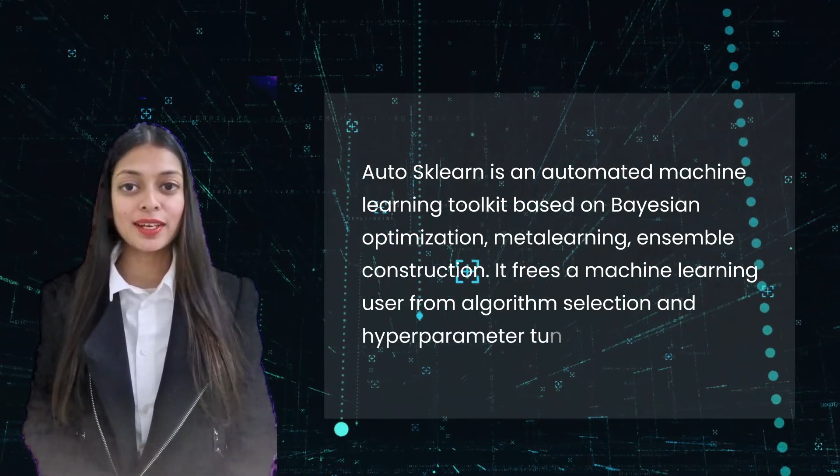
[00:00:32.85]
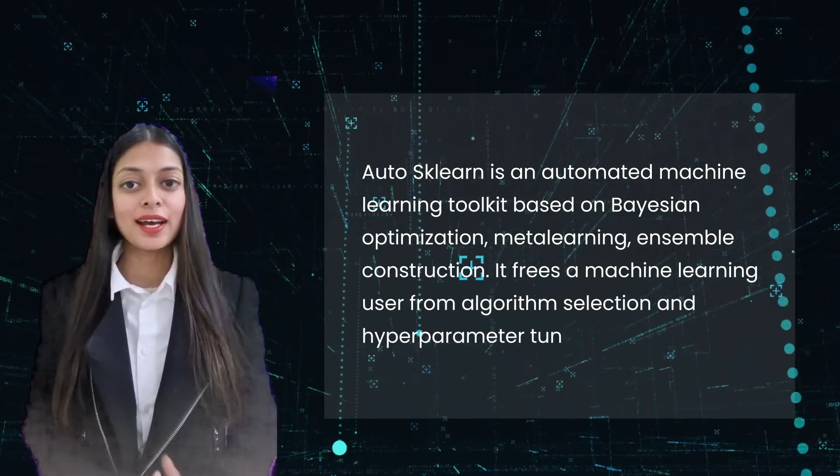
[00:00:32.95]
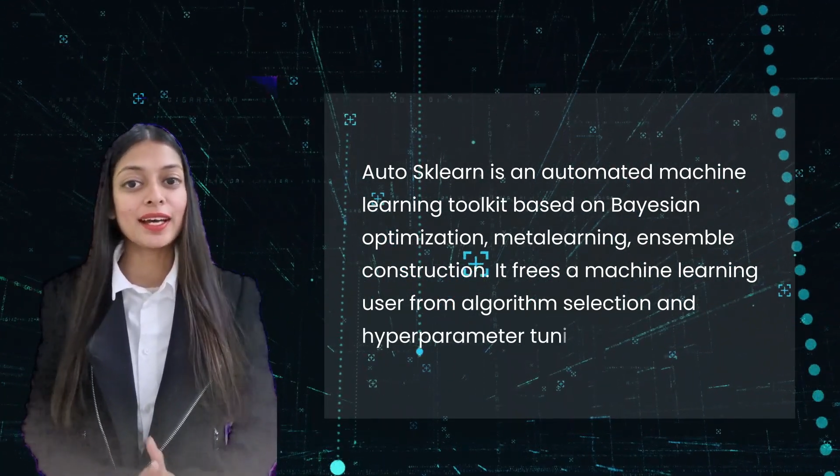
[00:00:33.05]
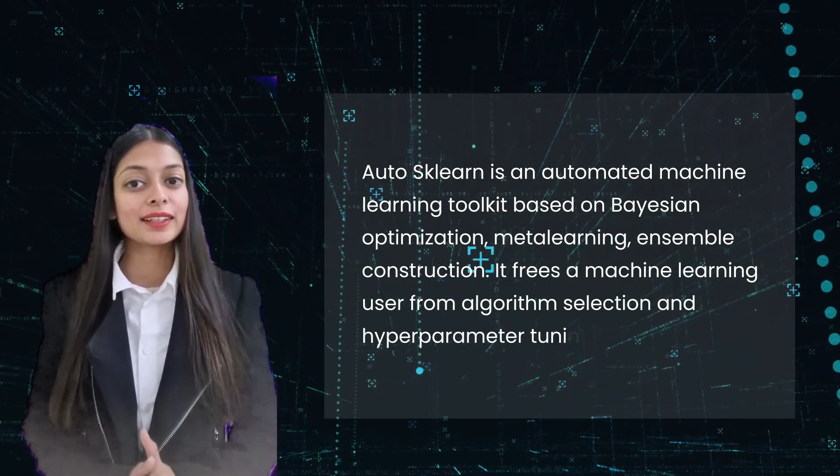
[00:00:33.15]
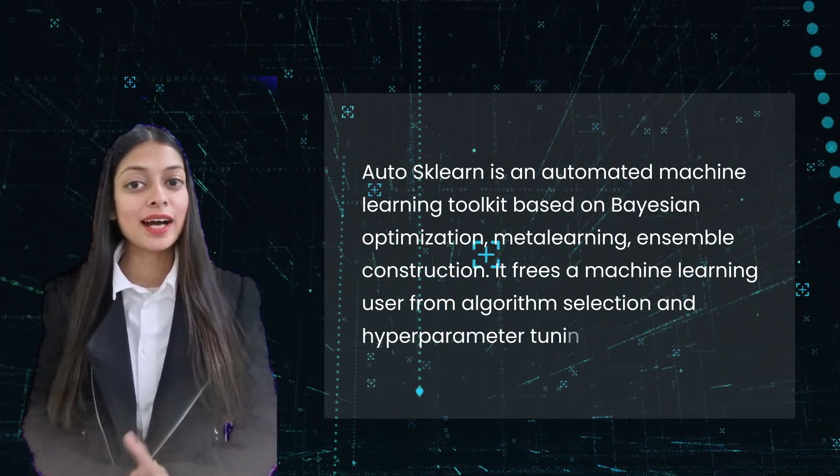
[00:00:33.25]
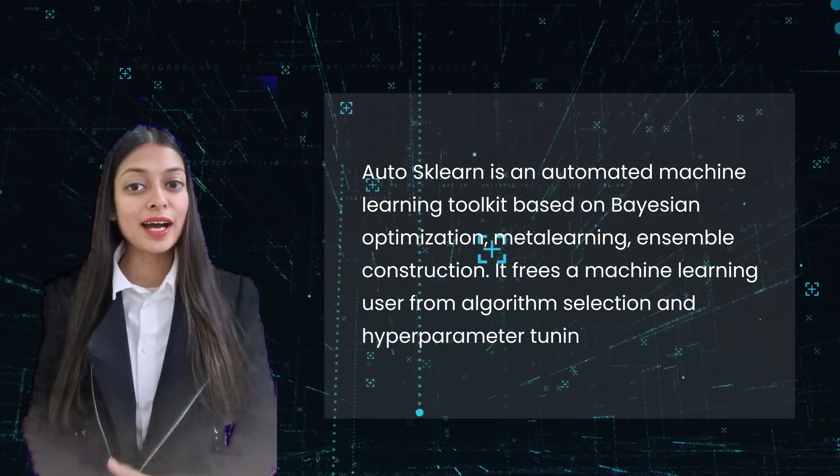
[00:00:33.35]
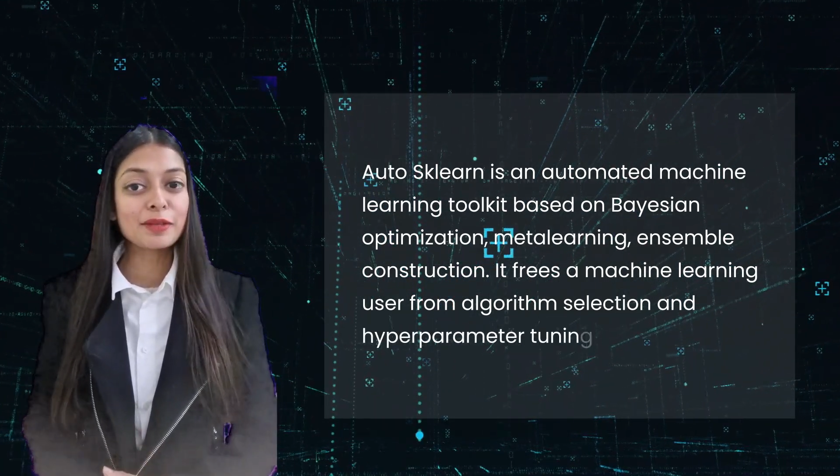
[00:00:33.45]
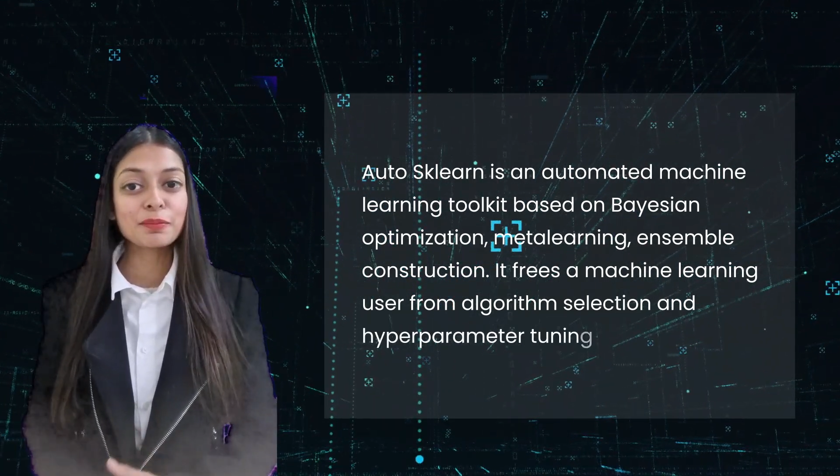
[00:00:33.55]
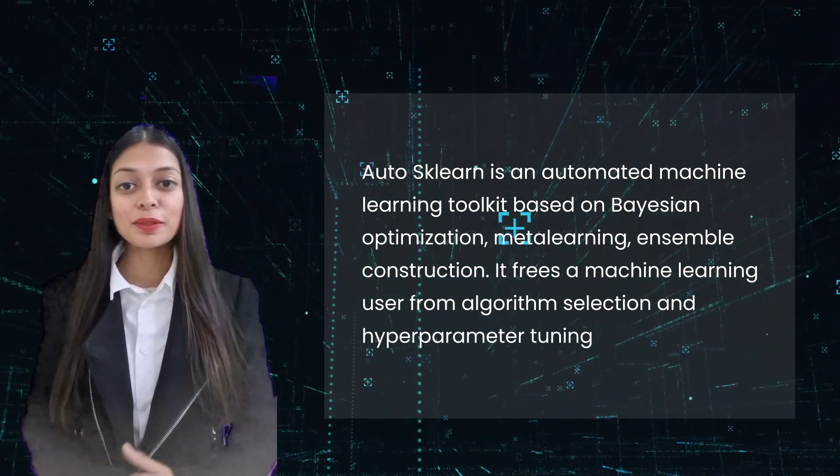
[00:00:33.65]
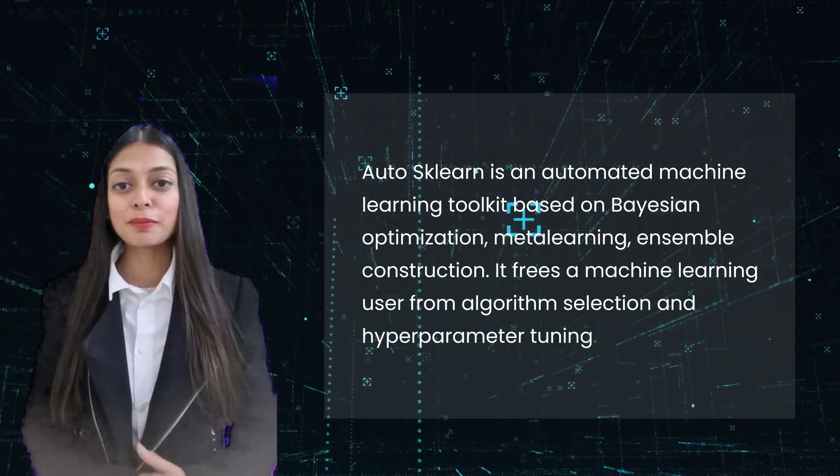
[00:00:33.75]
and
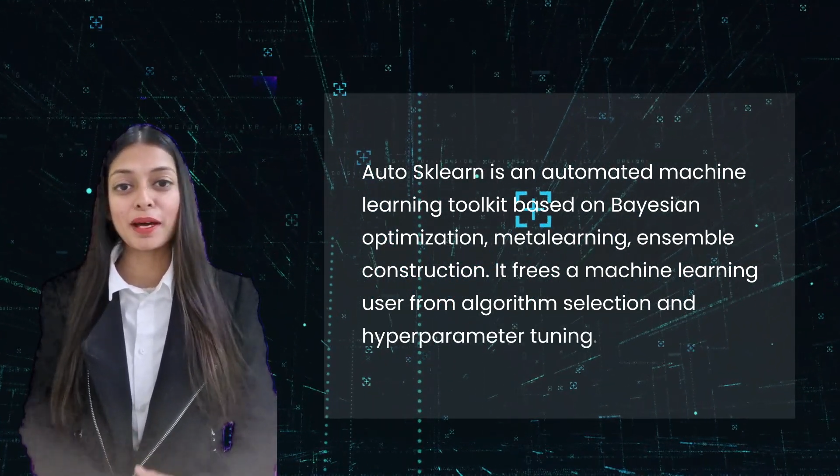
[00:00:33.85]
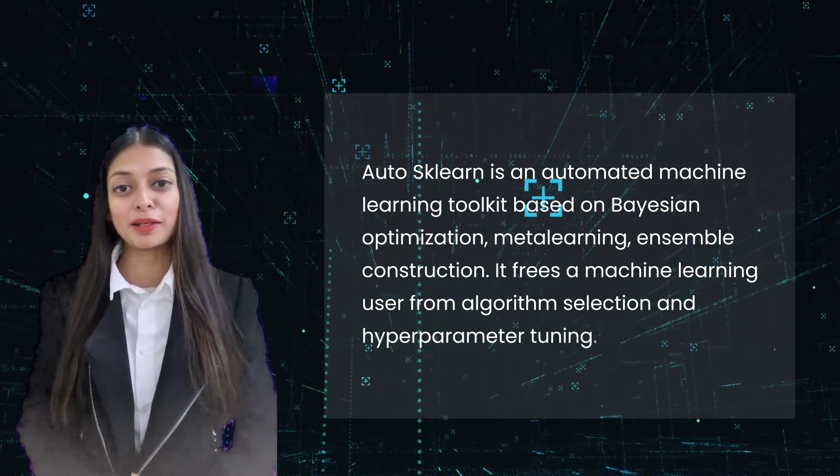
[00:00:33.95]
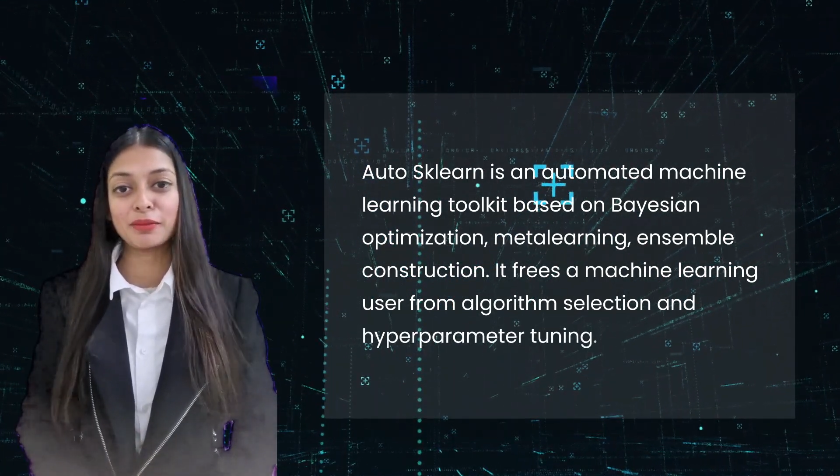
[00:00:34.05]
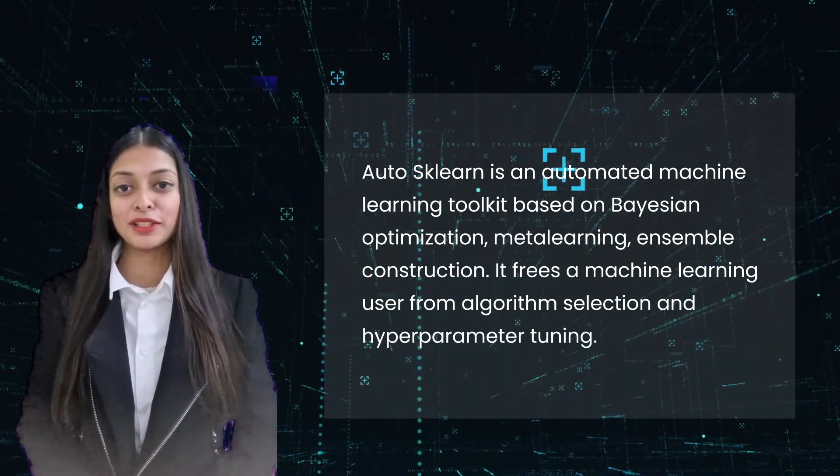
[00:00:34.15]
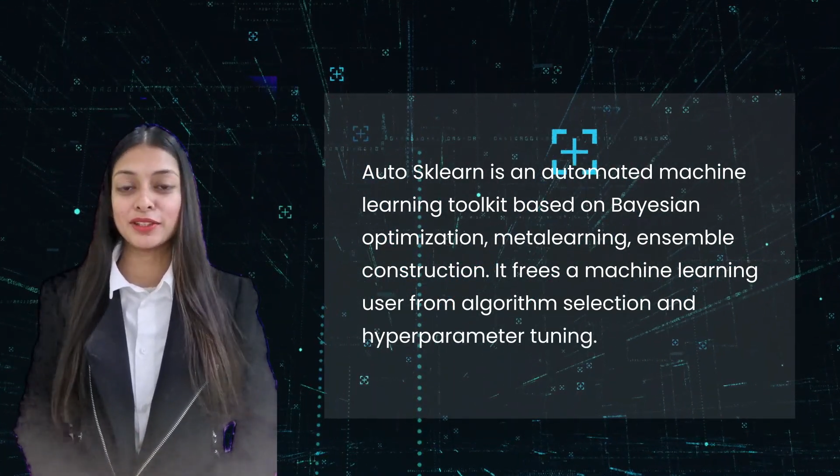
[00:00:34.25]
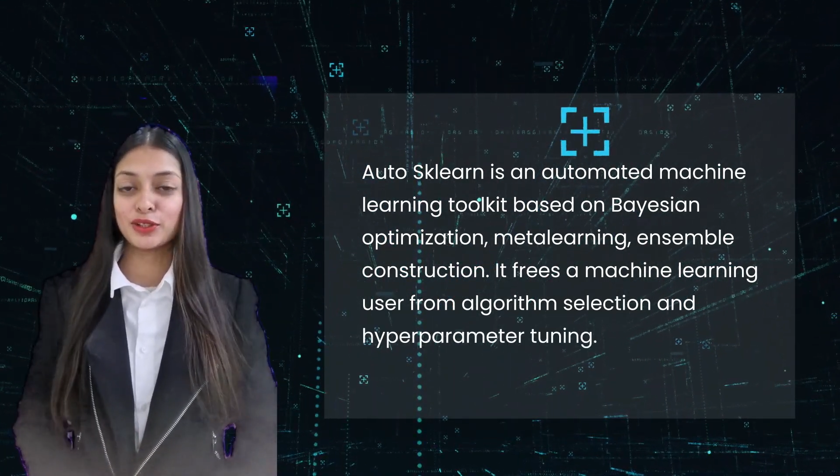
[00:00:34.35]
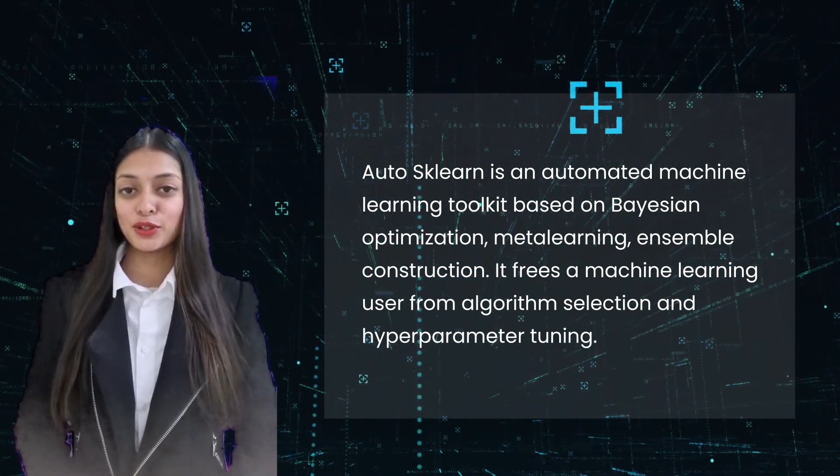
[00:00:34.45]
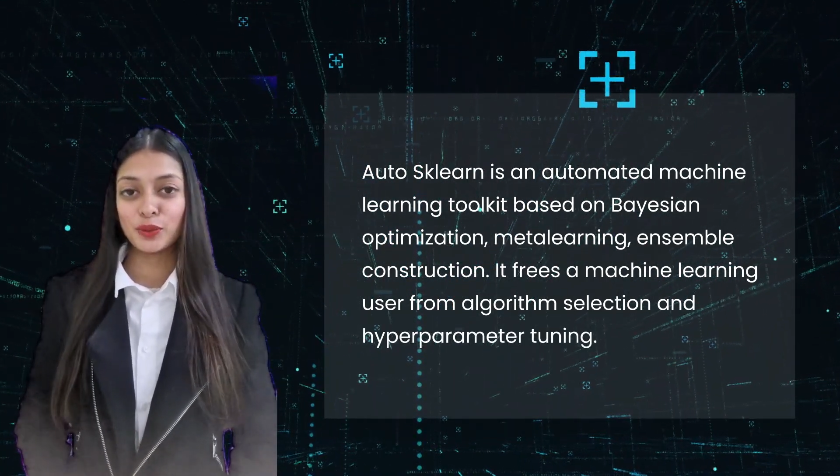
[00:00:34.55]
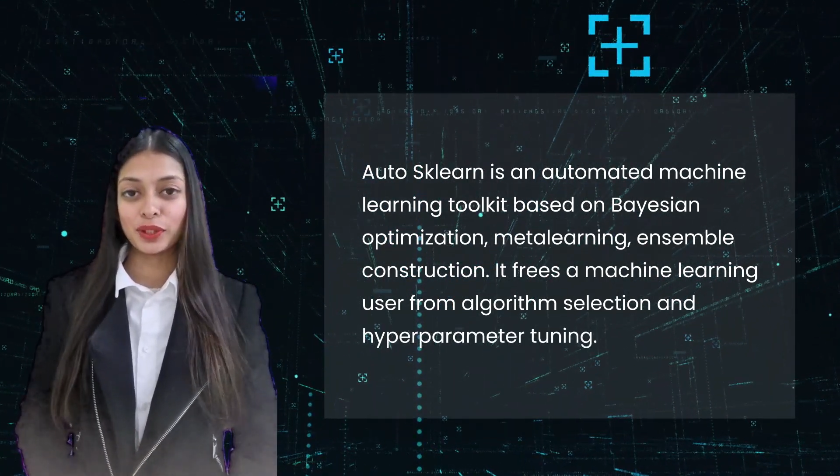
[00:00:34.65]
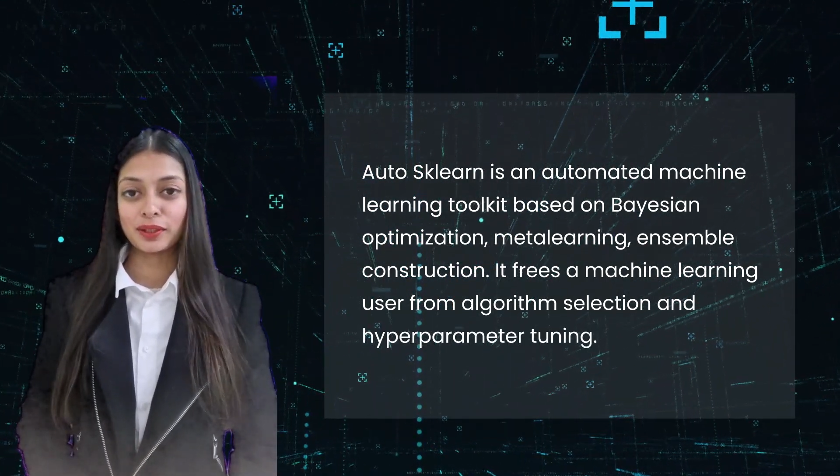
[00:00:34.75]
hyperparameter
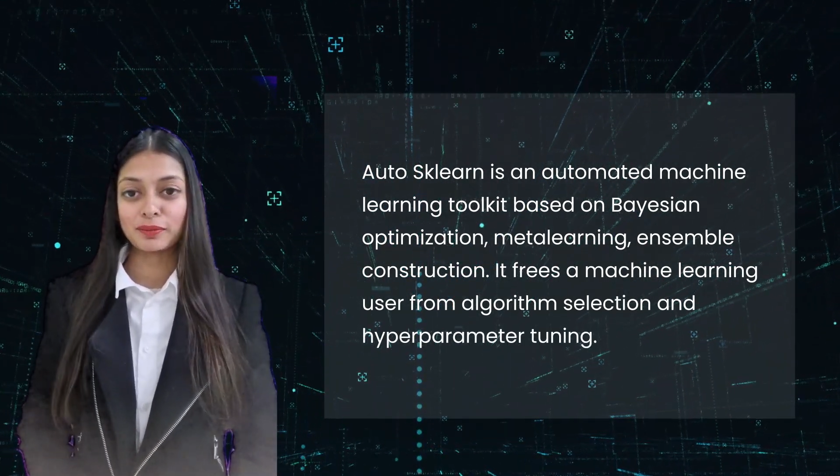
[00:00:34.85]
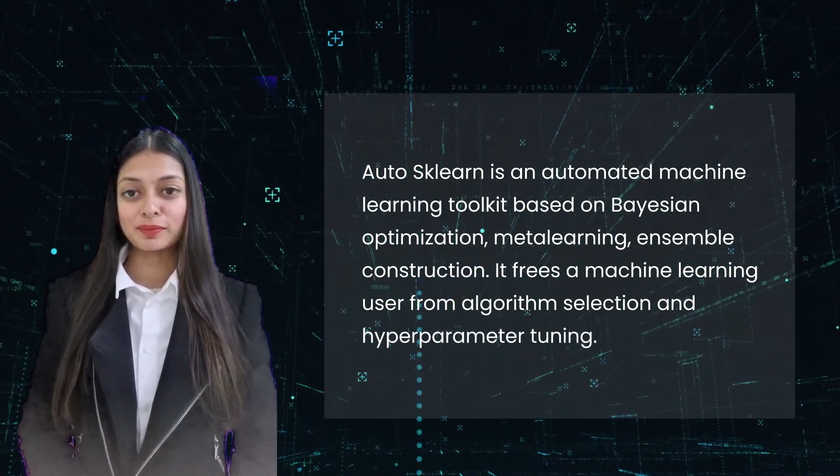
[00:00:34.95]
tuning.